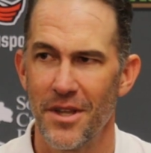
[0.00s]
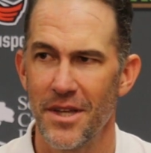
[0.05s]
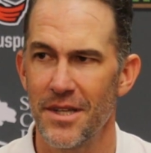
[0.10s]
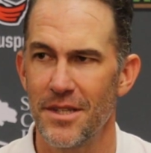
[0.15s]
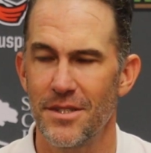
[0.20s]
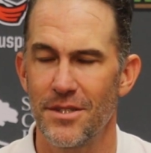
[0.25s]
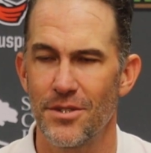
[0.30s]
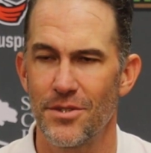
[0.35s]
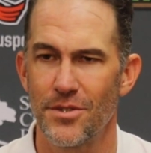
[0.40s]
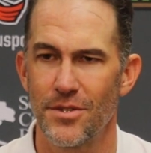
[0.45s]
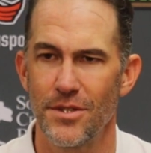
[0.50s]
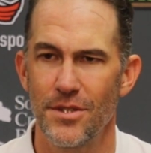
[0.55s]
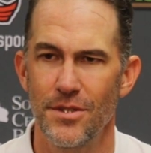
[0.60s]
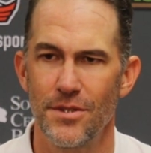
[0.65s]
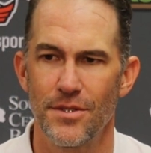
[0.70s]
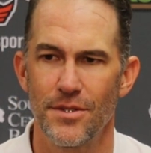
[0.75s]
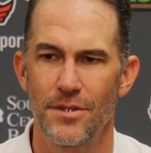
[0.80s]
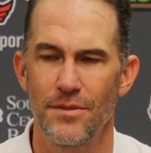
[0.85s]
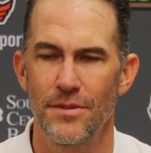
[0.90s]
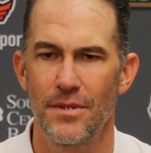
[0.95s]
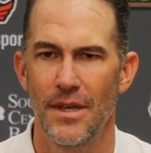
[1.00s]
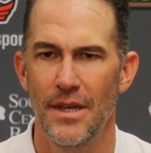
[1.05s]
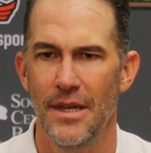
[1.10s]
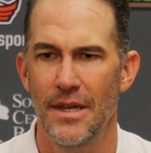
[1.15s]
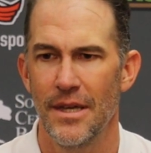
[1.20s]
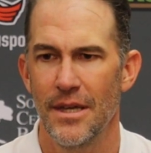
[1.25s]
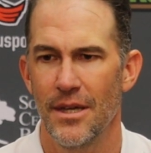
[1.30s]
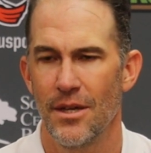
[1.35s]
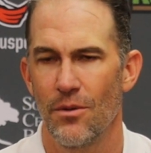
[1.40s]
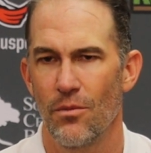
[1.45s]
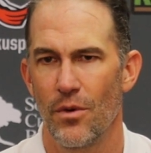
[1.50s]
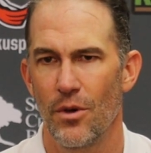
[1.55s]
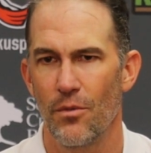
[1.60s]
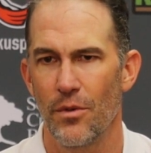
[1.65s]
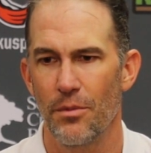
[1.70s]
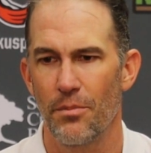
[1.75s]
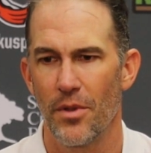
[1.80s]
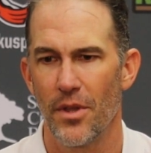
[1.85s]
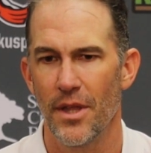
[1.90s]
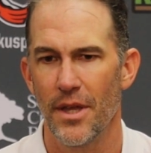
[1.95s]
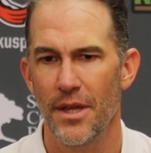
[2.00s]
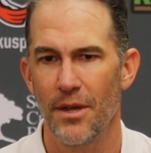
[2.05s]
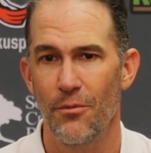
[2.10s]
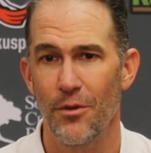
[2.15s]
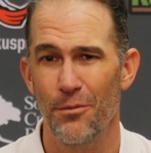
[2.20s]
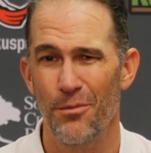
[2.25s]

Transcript: late in the season when we play them.